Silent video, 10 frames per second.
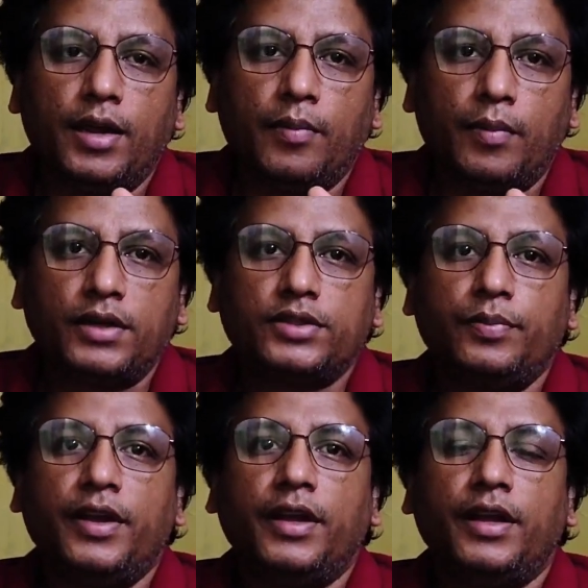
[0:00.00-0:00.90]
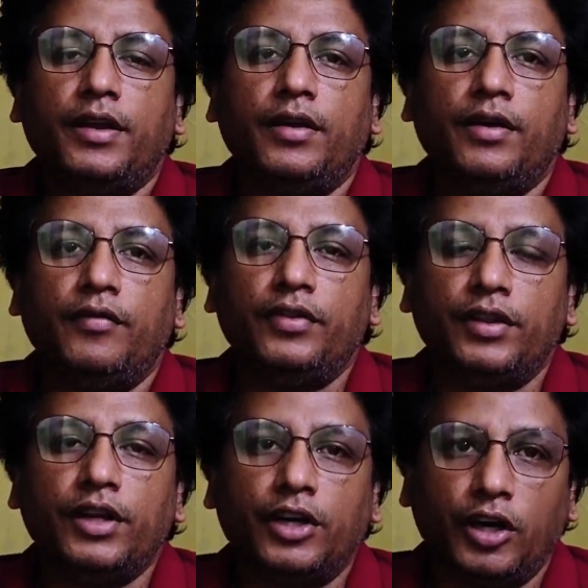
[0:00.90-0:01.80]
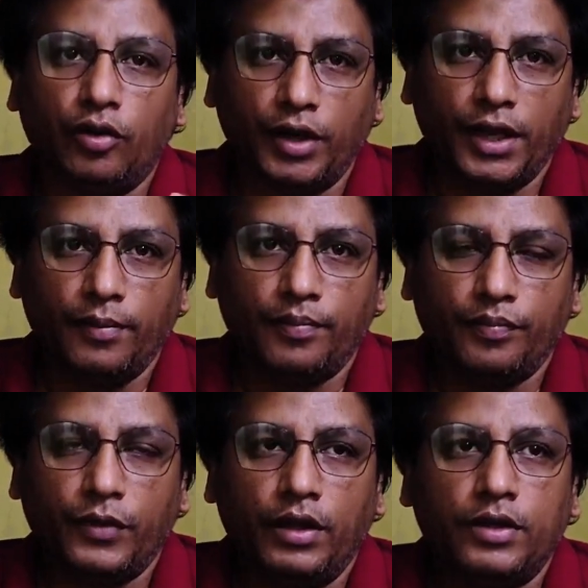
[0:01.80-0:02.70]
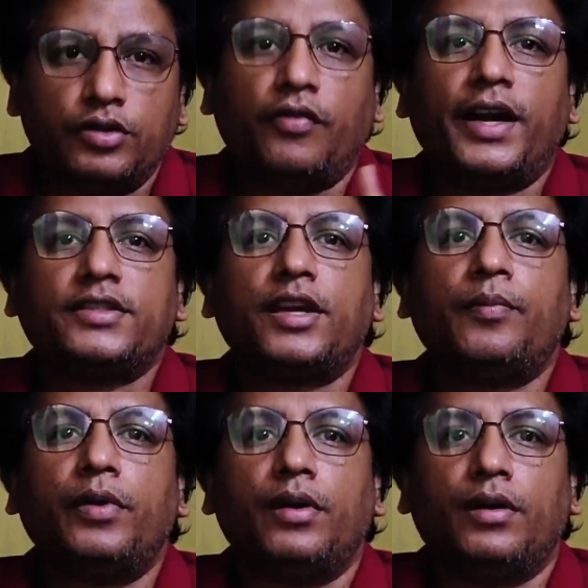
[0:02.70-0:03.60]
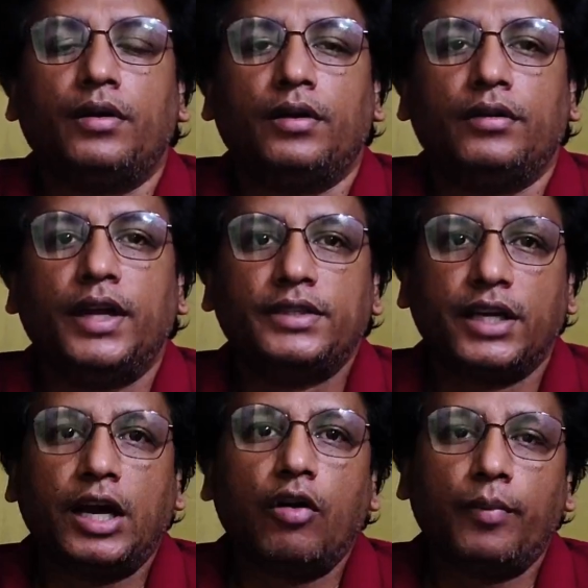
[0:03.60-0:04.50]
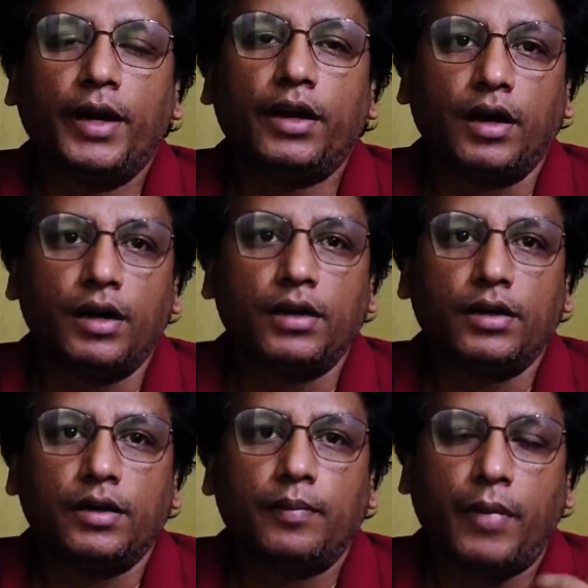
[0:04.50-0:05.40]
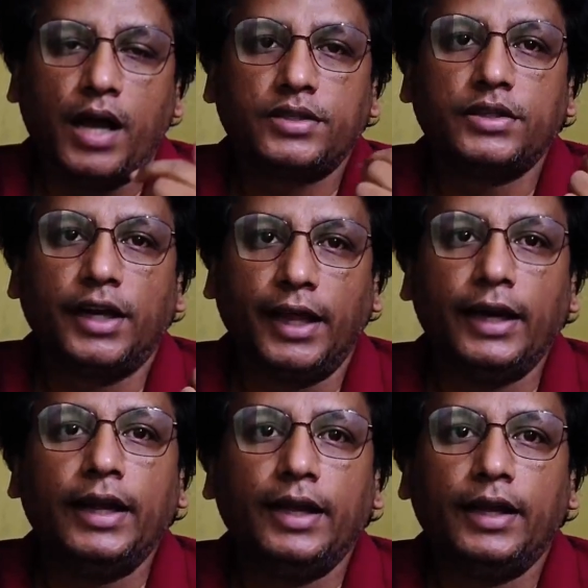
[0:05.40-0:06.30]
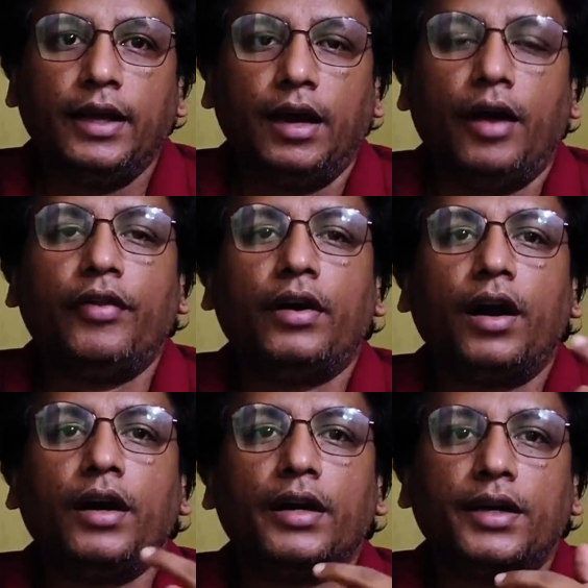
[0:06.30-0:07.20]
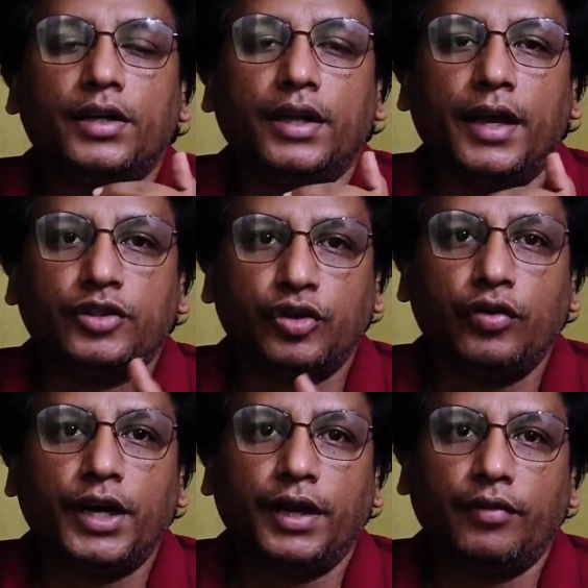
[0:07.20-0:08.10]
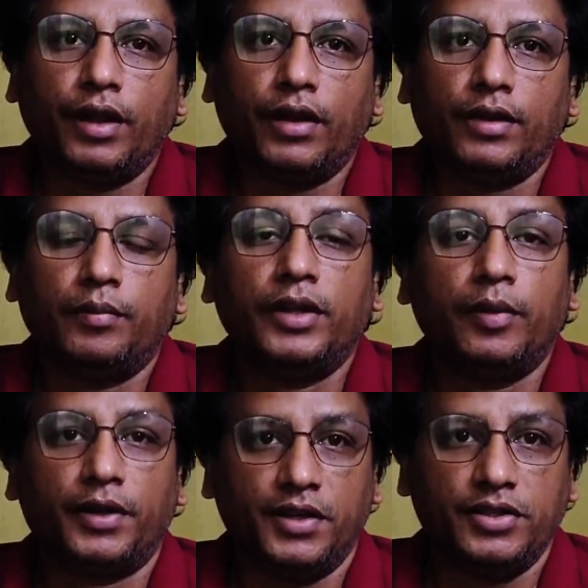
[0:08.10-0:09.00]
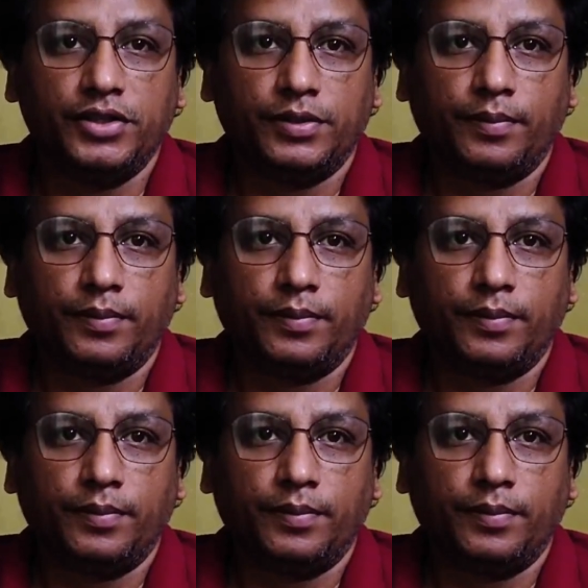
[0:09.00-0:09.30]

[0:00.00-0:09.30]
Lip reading: must be within the territory. So for example, there is a government order passed in the Delhi and that order getting executed in the Madhya Pradesh.